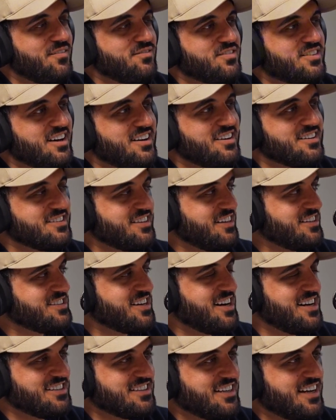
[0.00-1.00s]
I'm telling these
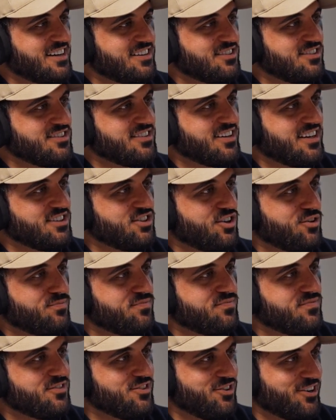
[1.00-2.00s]
guys how to do their job.
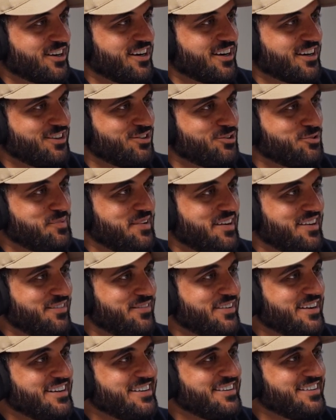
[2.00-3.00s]
Do you reckon they can do it better than me?